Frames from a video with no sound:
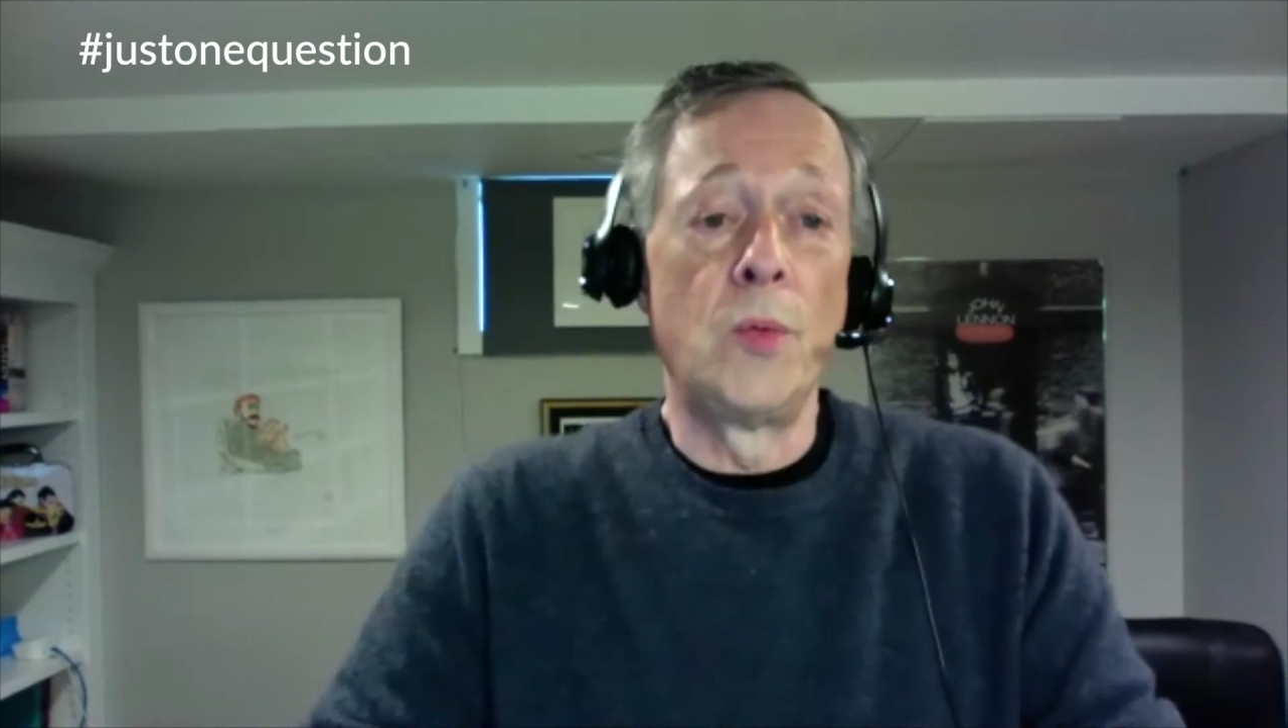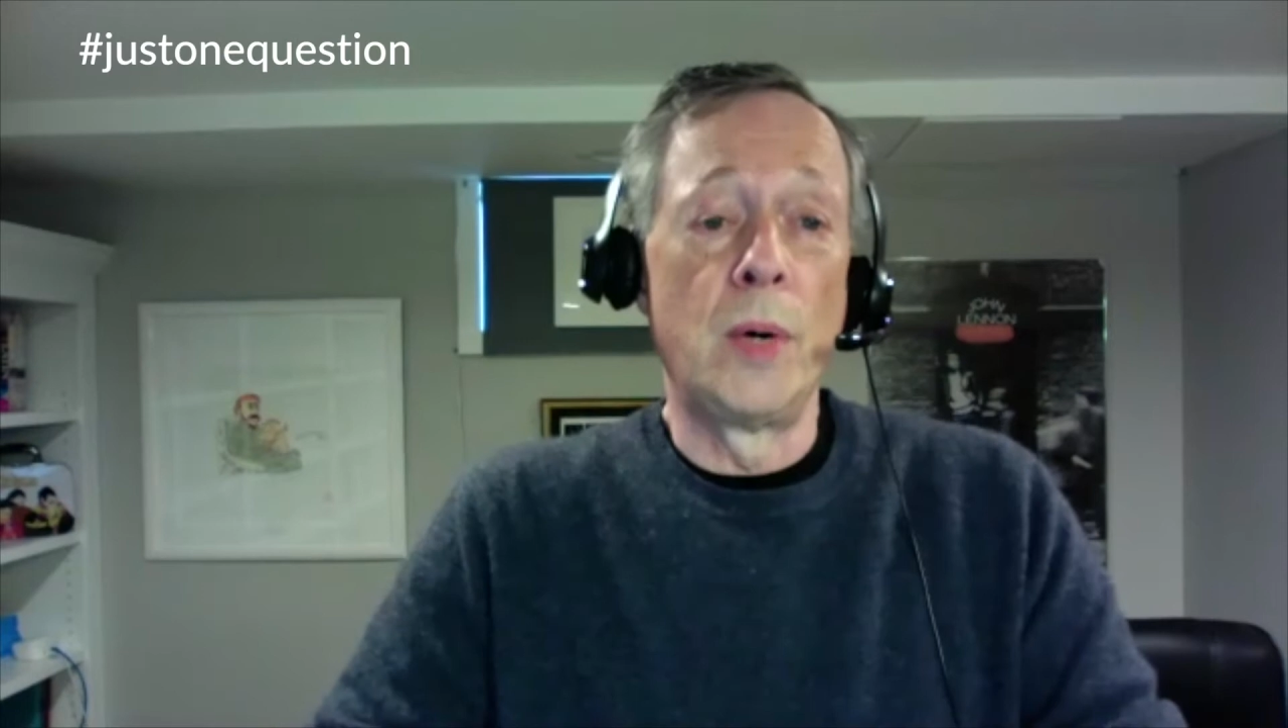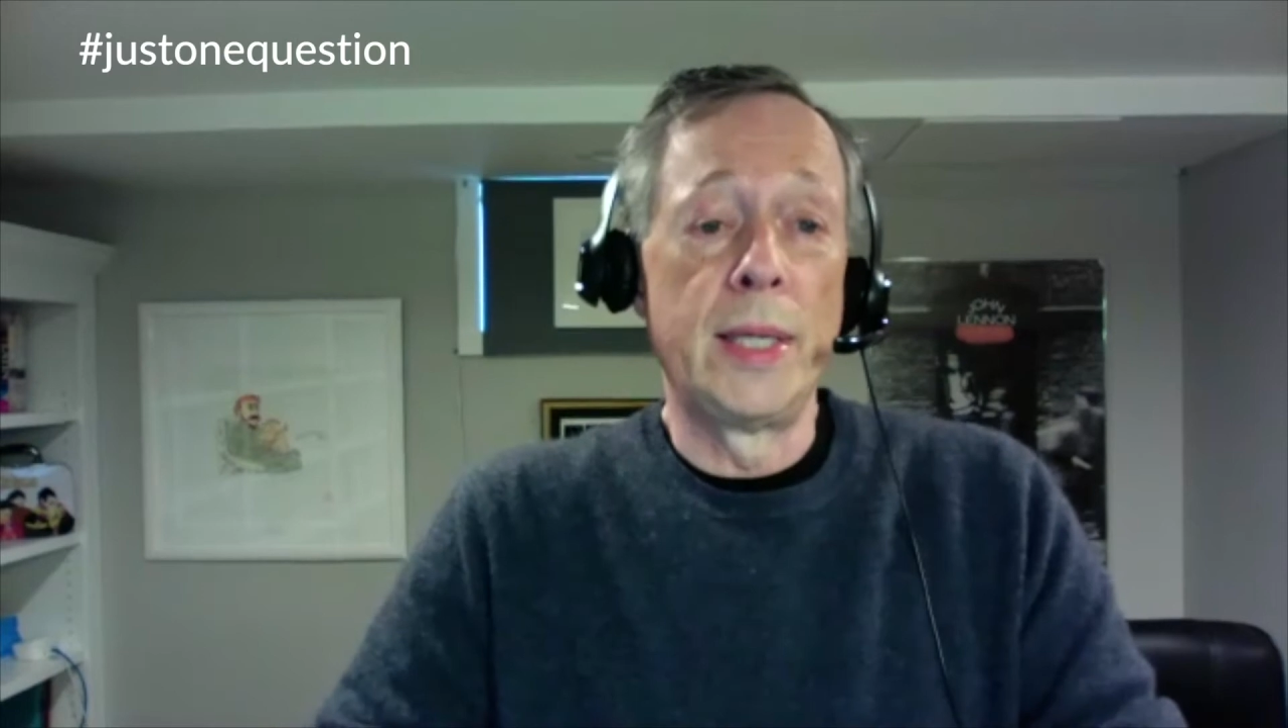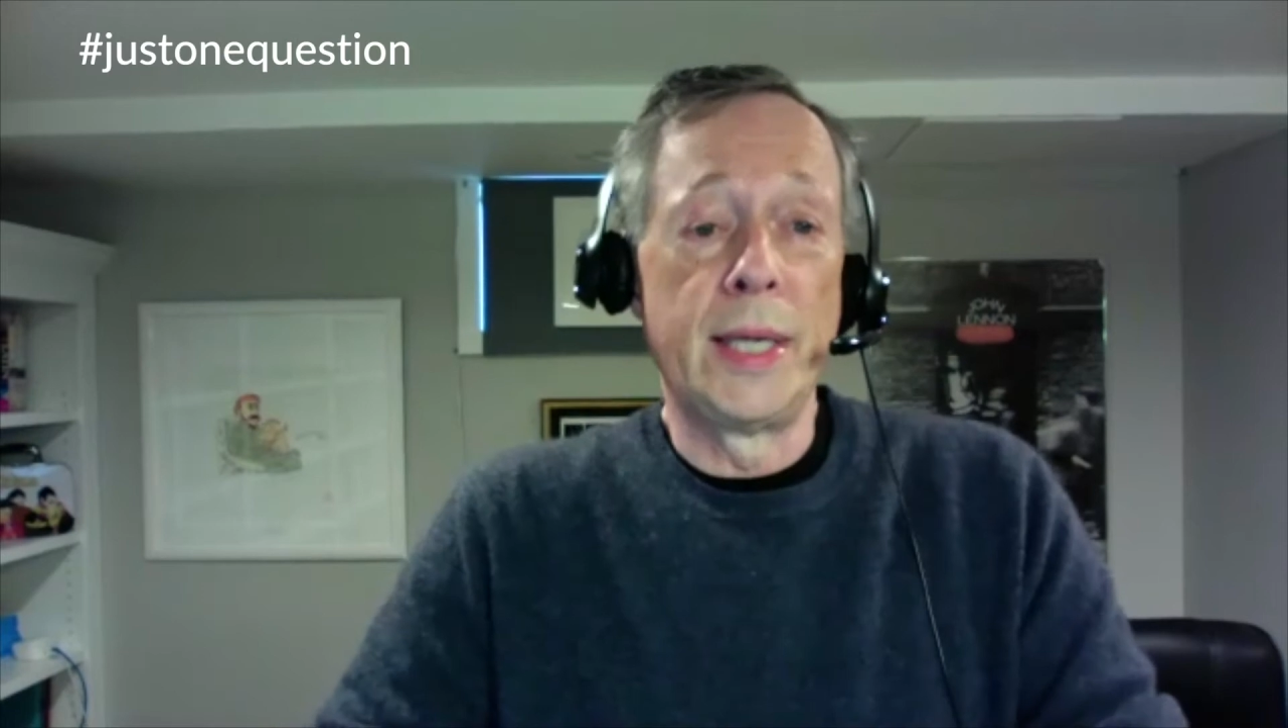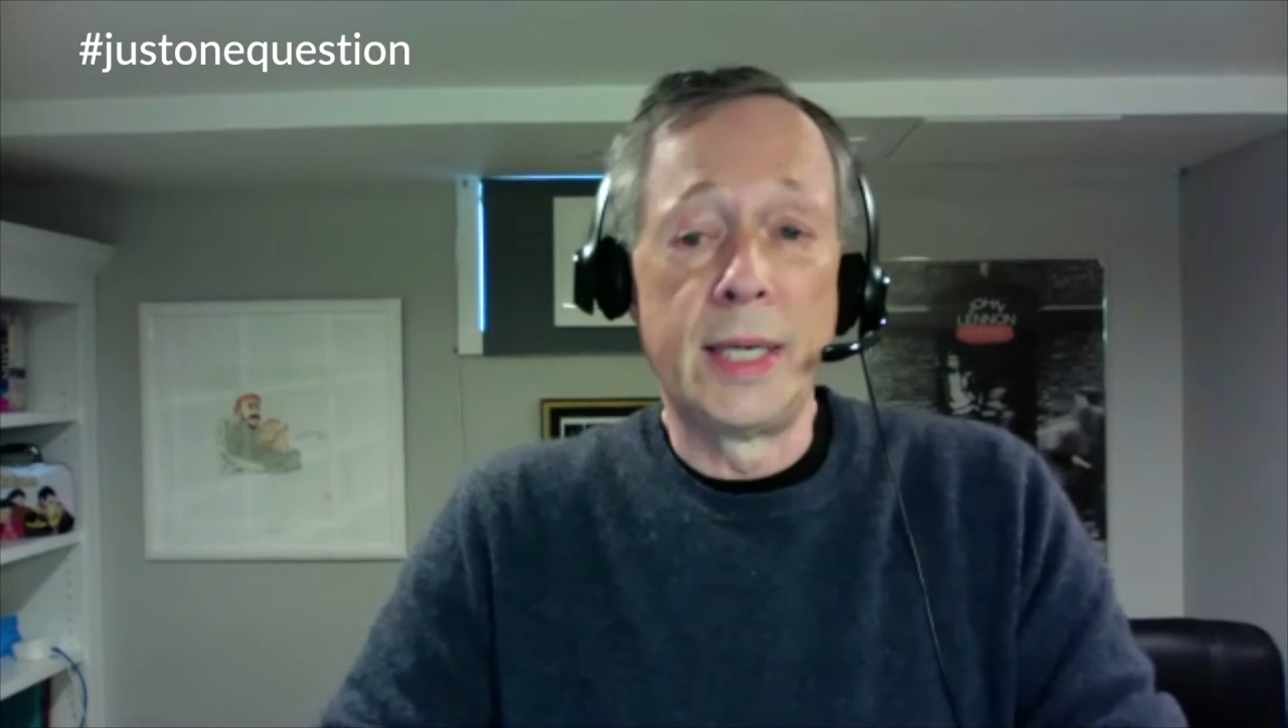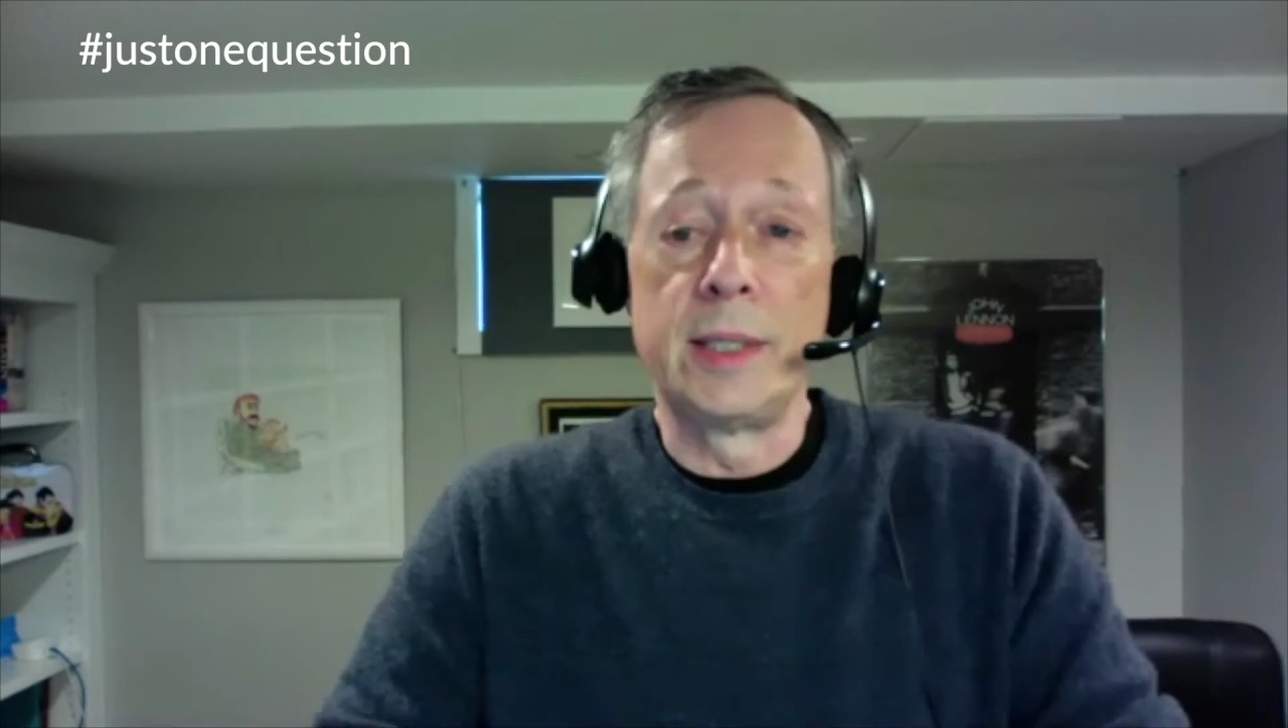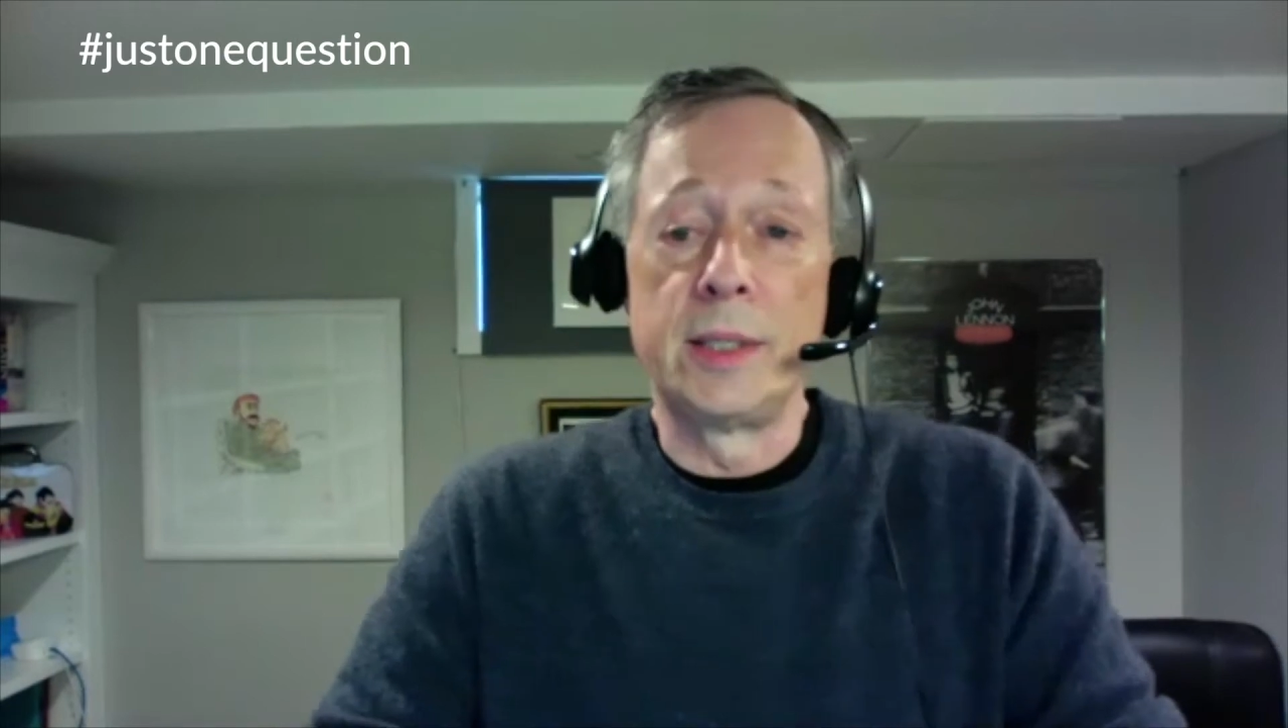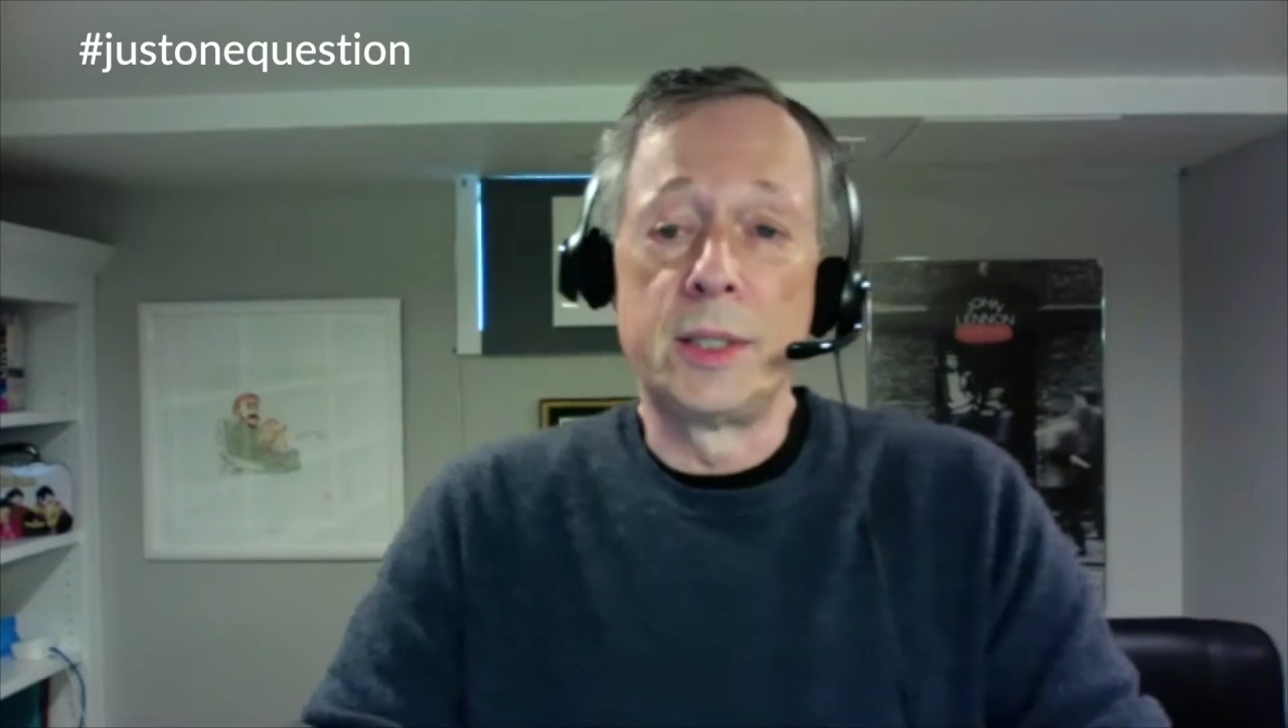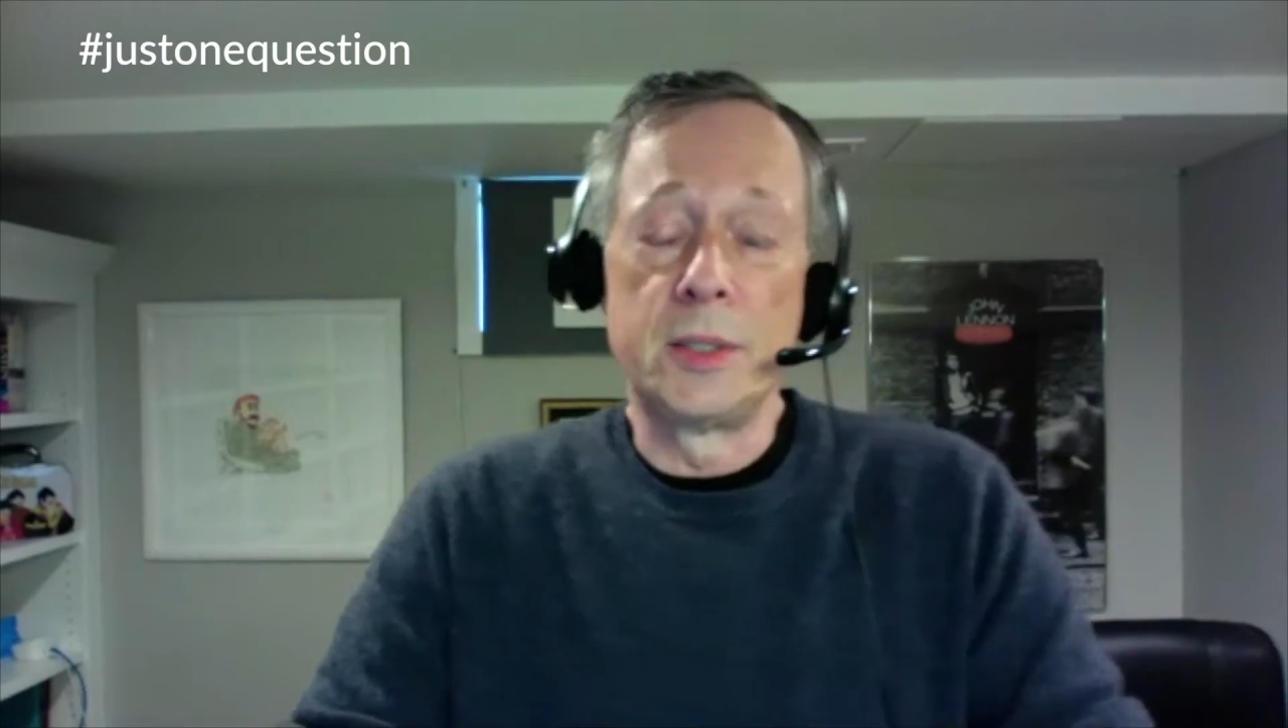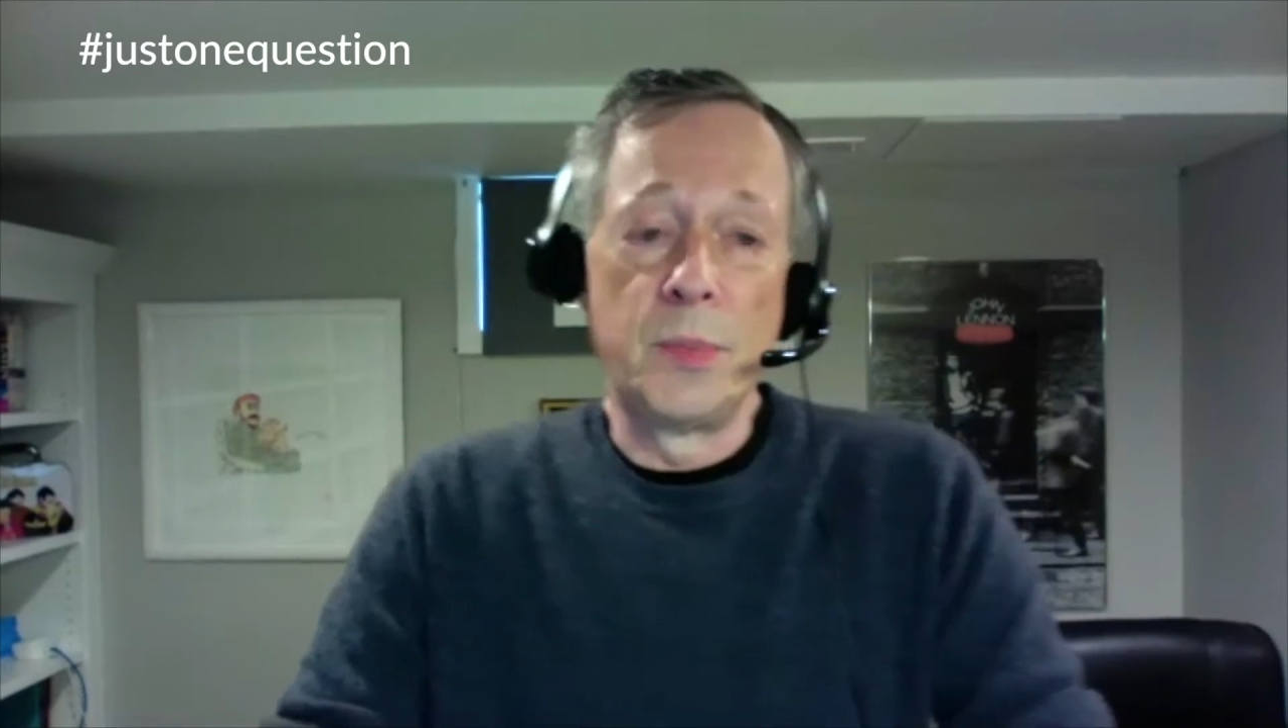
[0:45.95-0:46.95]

why that is is